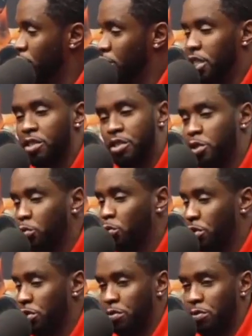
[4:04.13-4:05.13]
Jesus
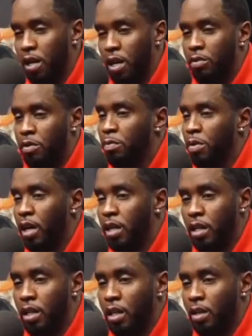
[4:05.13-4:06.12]
wasn't for
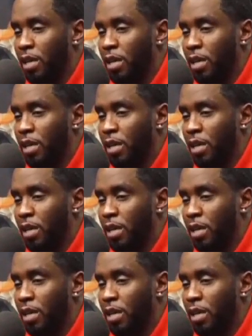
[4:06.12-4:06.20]
everybody.